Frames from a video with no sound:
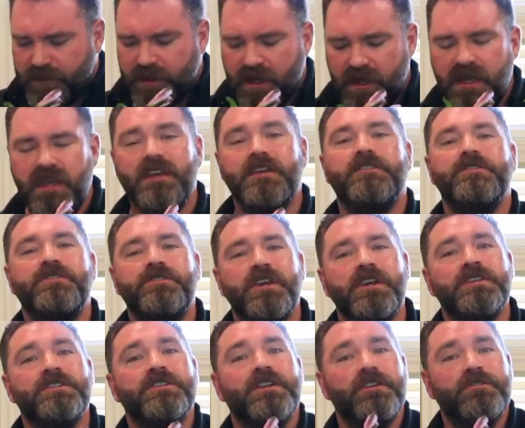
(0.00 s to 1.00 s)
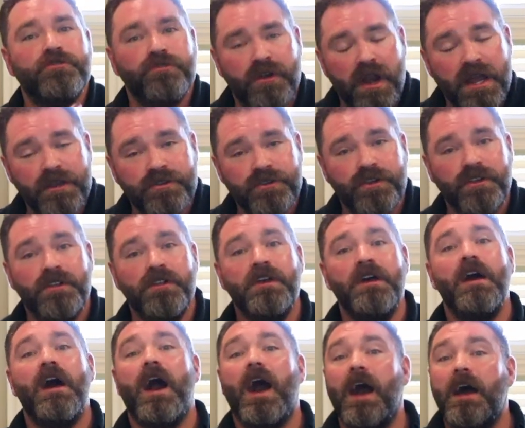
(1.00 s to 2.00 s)
He is just a treasure.
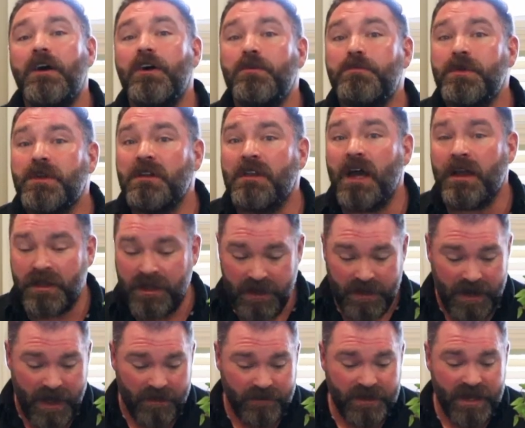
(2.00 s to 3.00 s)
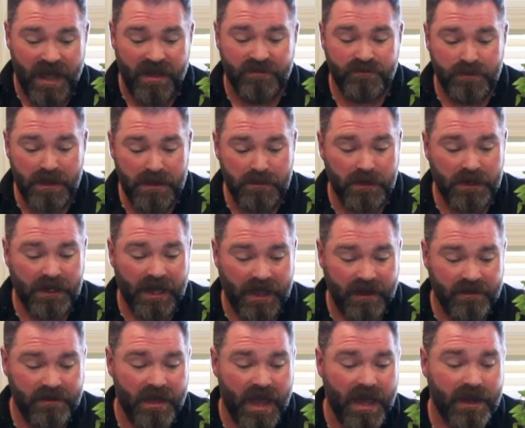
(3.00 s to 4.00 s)
I hope you're lucky enough to have people
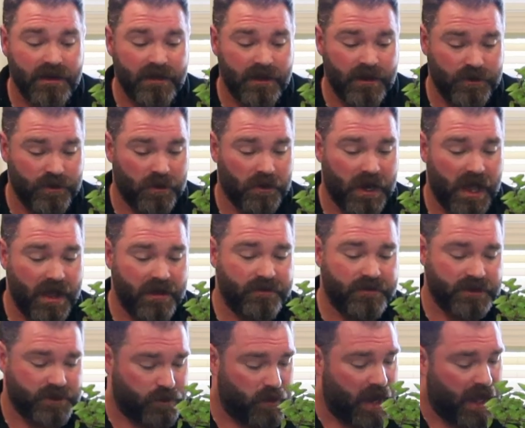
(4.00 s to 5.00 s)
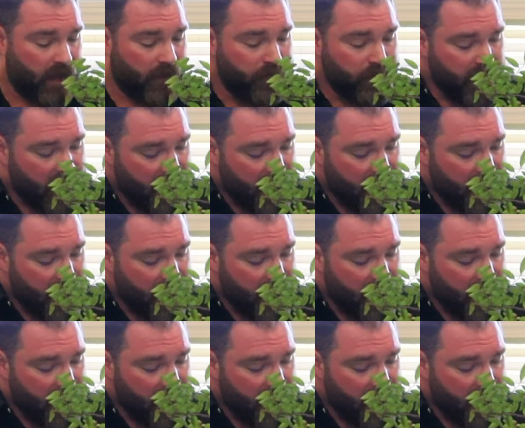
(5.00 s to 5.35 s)
like that in your life as well.